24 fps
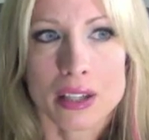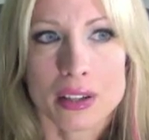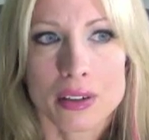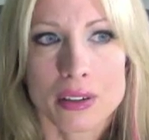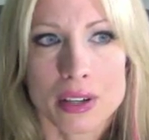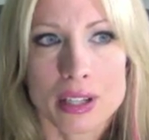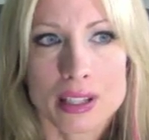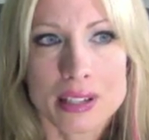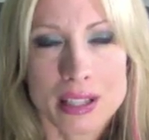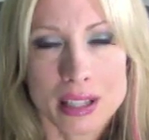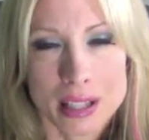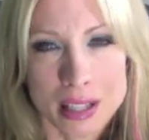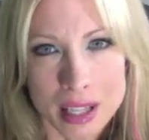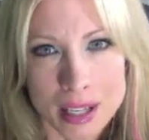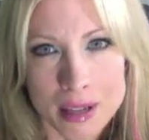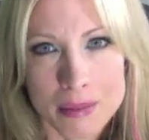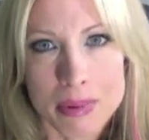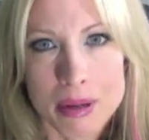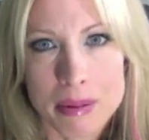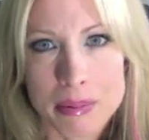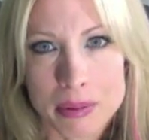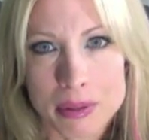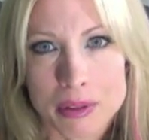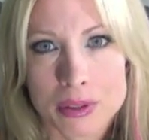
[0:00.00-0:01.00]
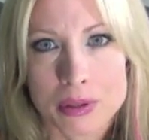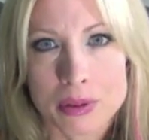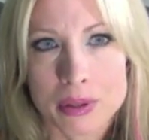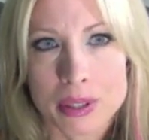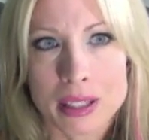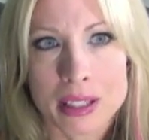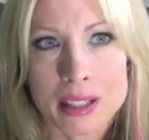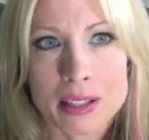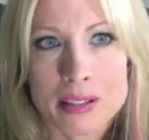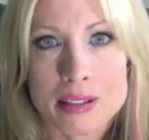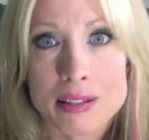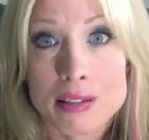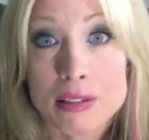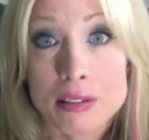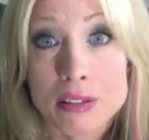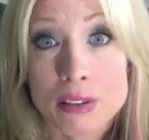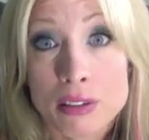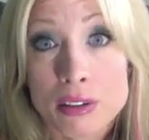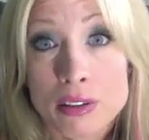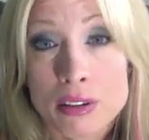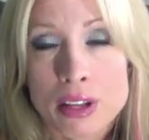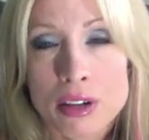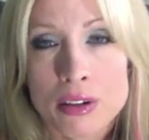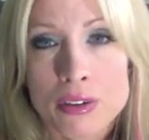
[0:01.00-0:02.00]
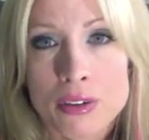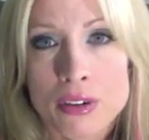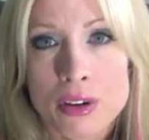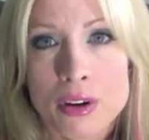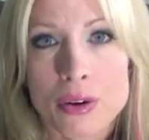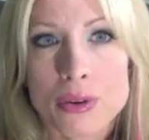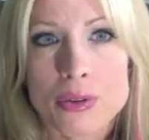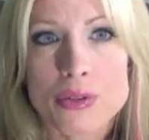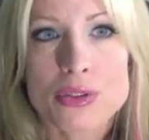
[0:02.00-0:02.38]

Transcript: you know, I see a lot of people doing because, you know, they don't know.